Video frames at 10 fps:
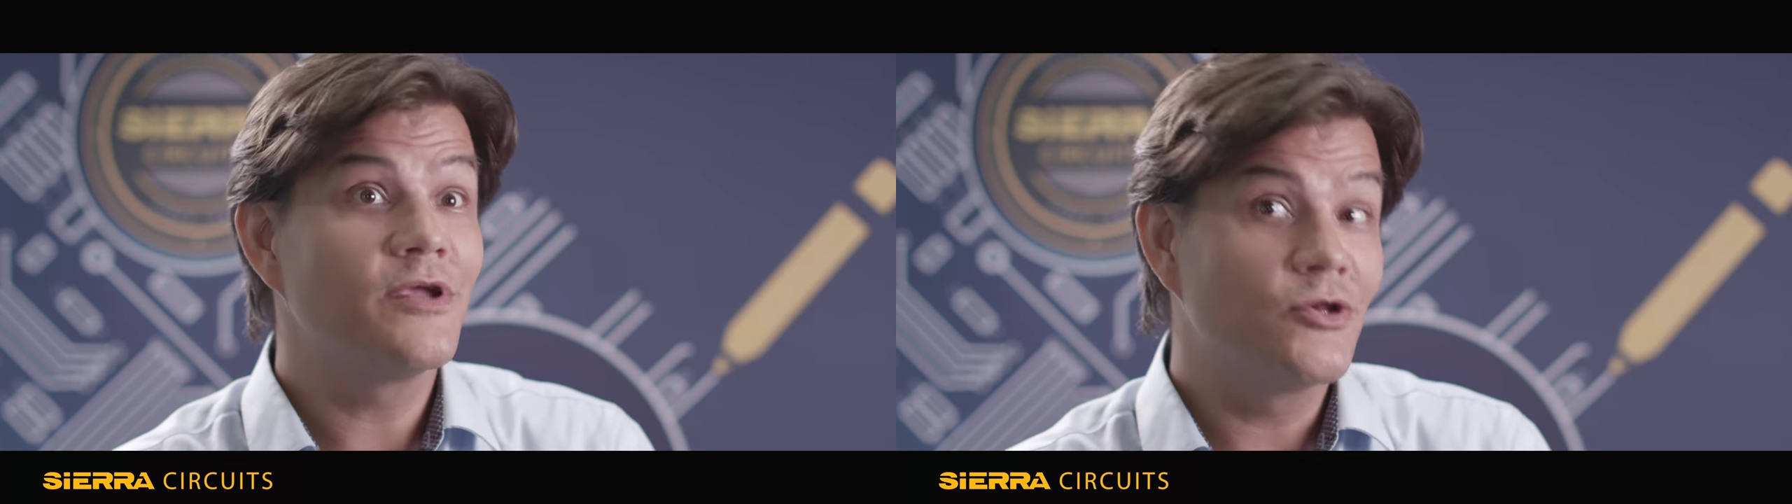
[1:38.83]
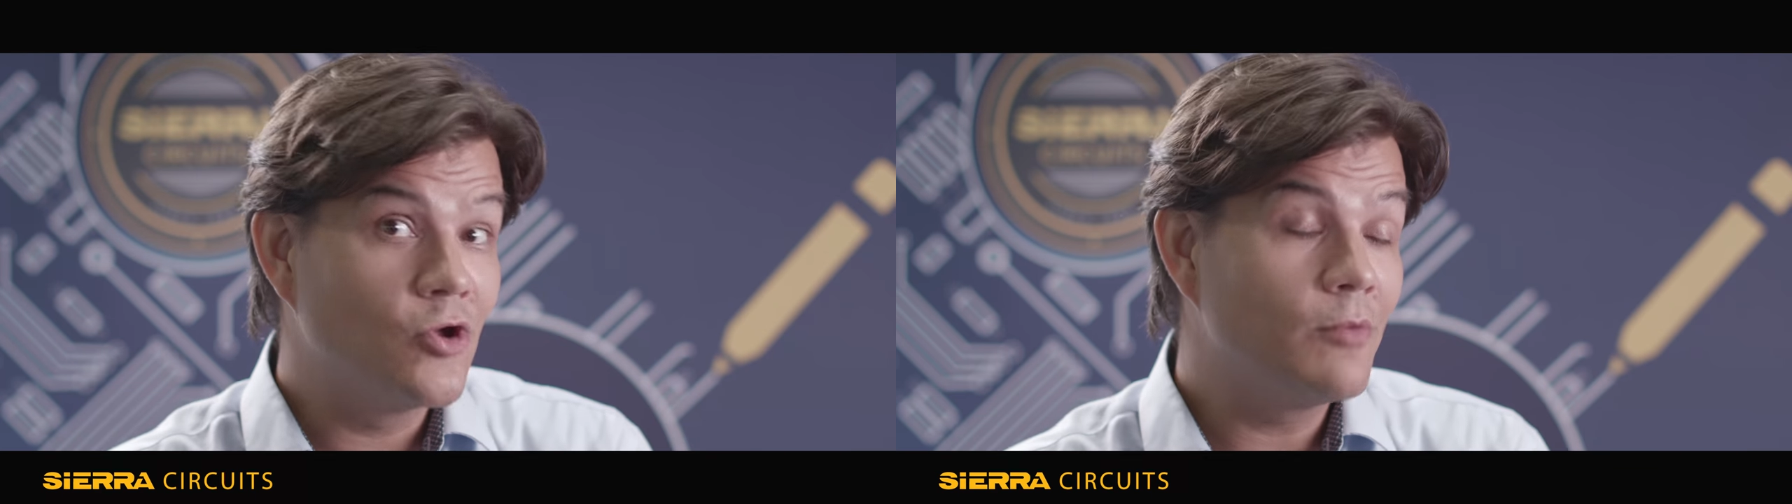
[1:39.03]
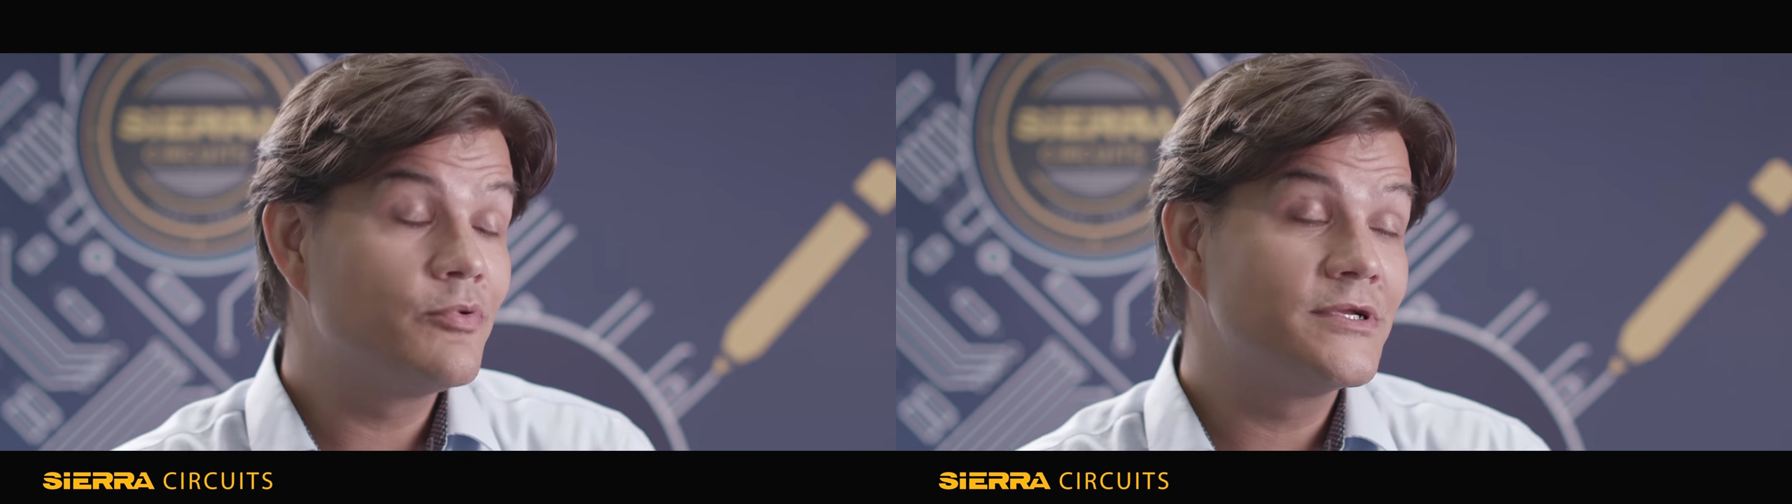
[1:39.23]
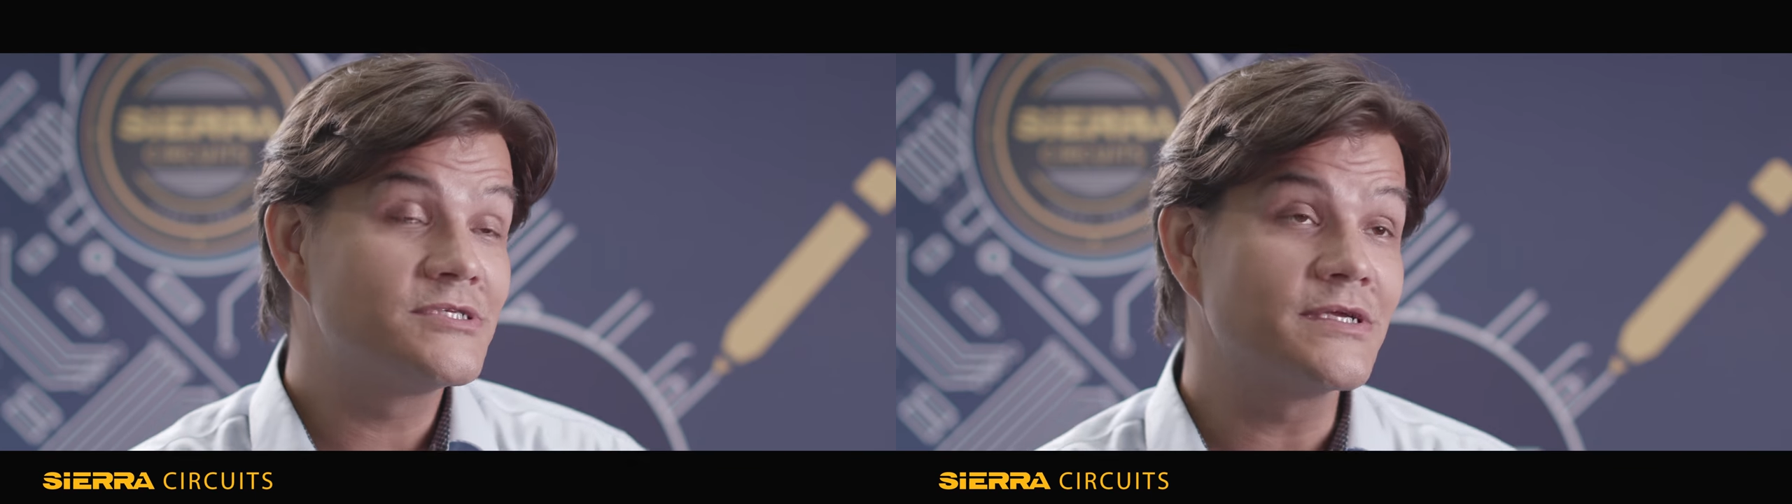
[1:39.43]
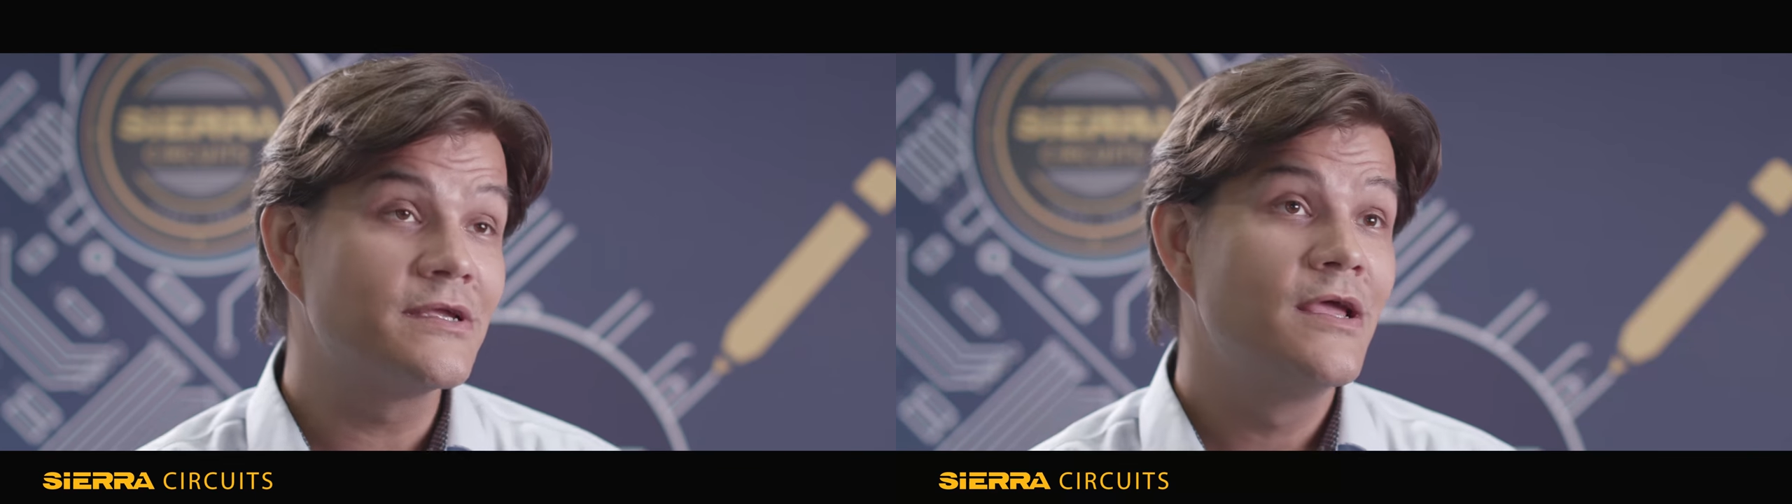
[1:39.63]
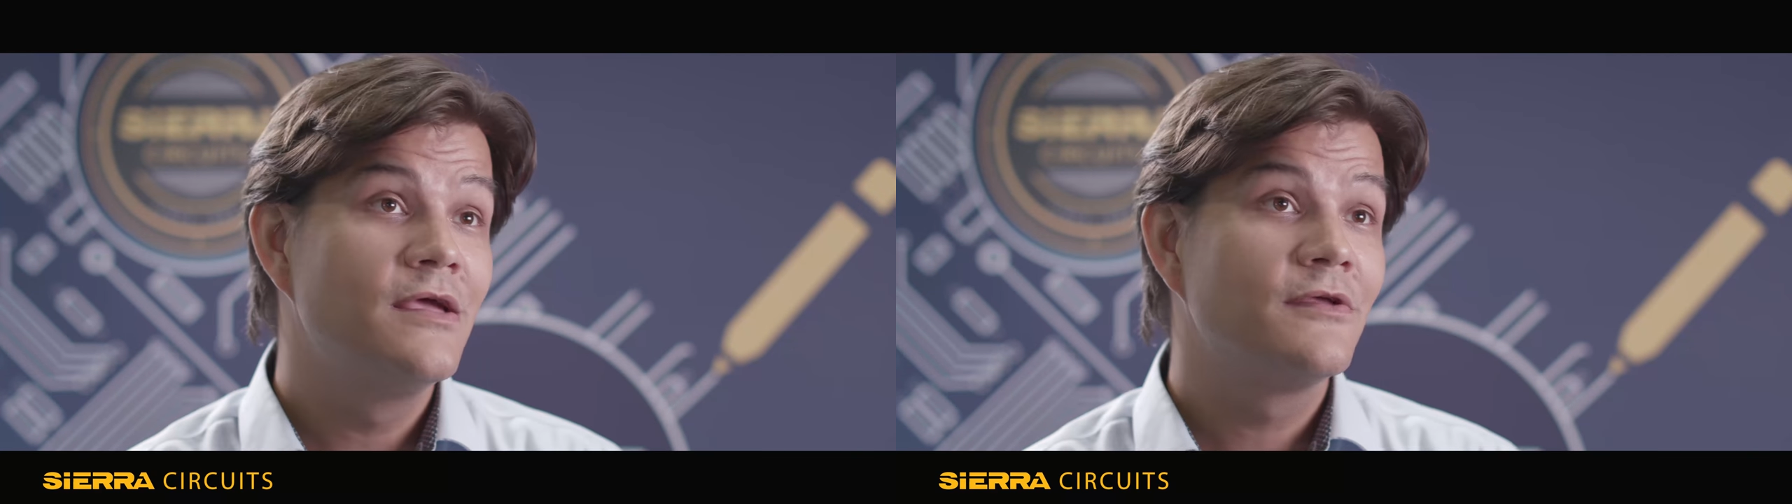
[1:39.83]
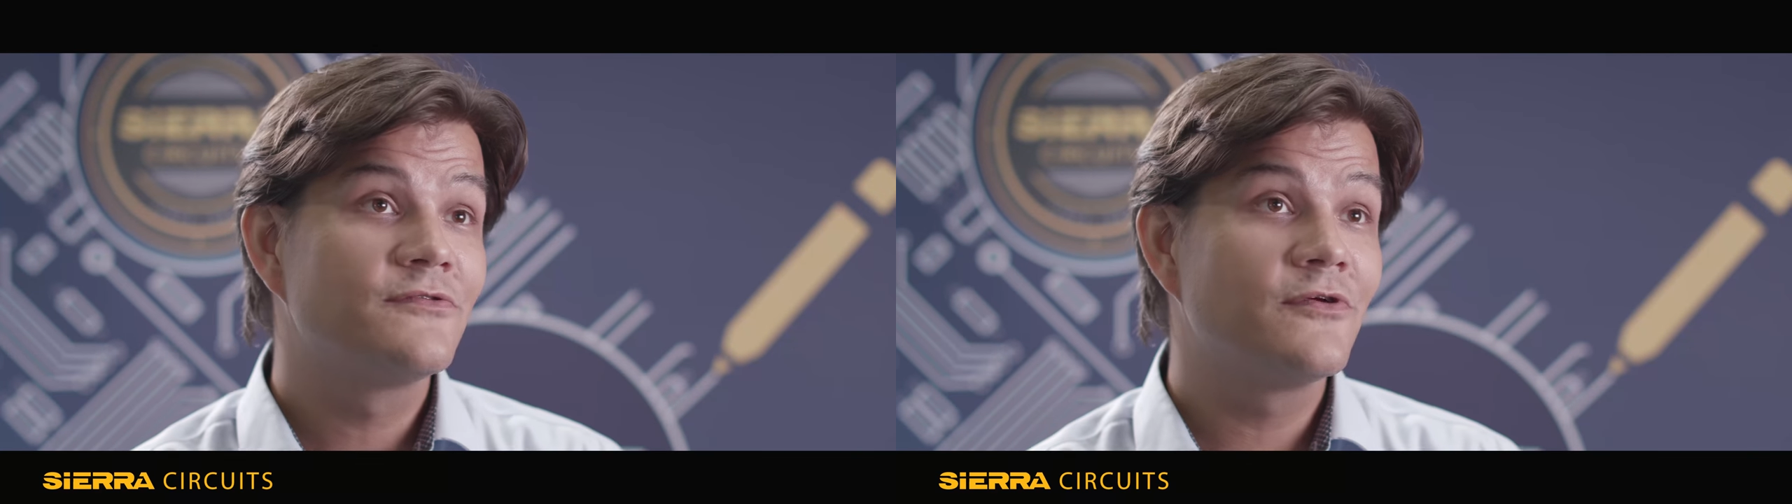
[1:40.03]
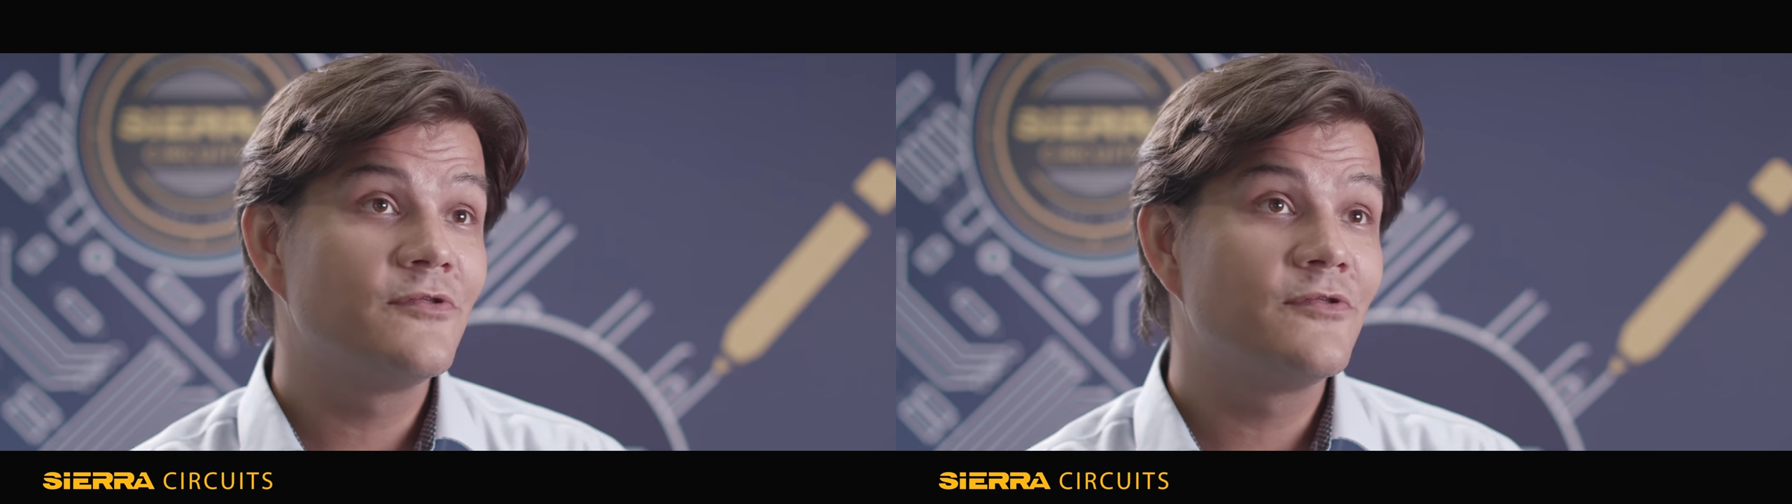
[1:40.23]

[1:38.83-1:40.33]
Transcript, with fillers: you're not printing. So